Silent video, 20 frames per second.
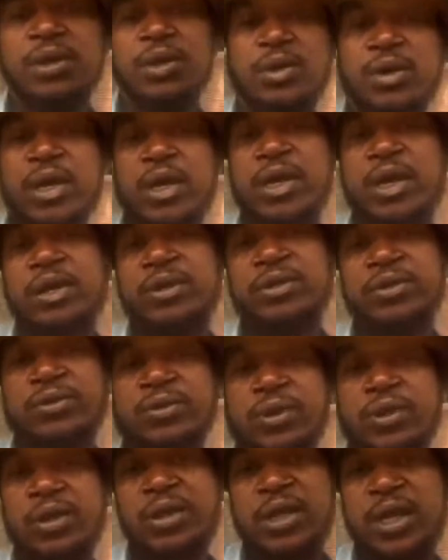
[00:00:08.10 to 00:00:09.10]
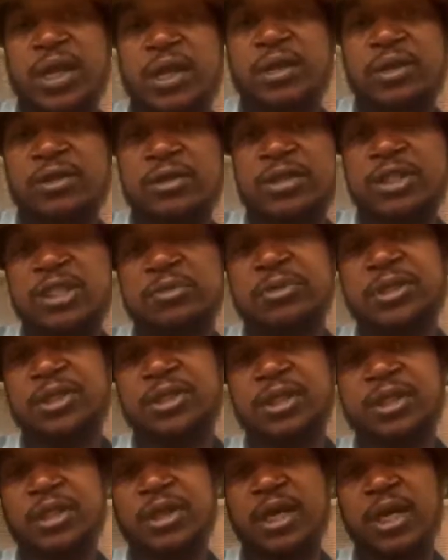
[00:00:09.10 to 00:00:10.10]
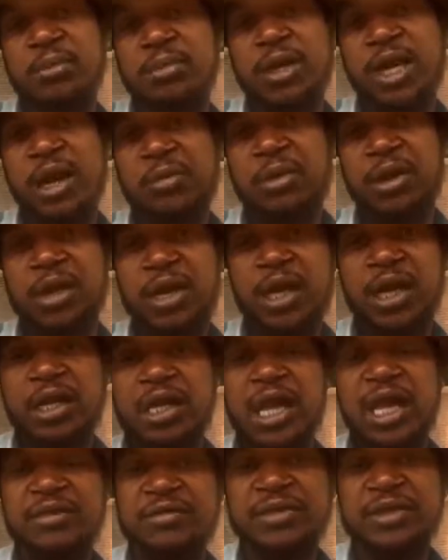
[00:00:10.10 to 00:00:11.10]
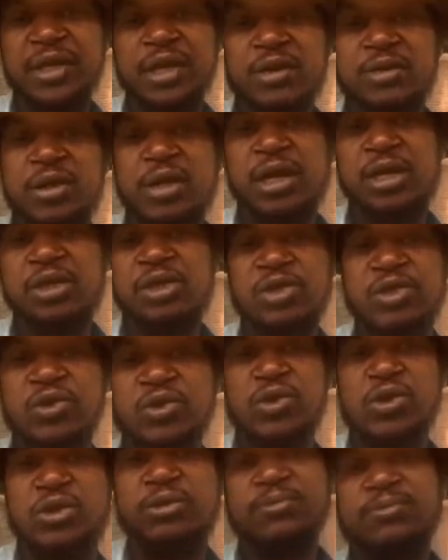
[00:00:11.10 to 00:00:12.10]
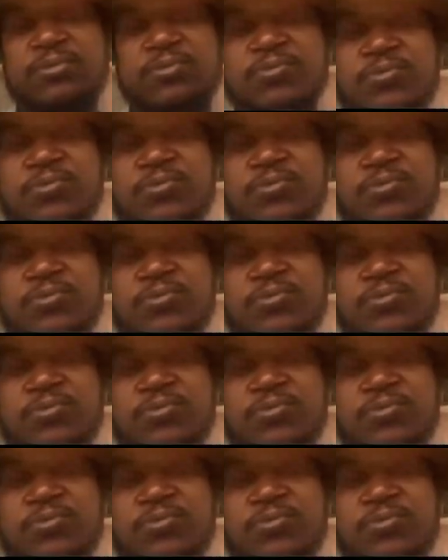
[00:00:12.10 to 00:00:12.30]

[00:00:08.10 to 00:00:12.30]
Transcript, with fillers: Yo, how y'all doing today? This is Mr. Cab Cabernet Lifestyle Connoisseur.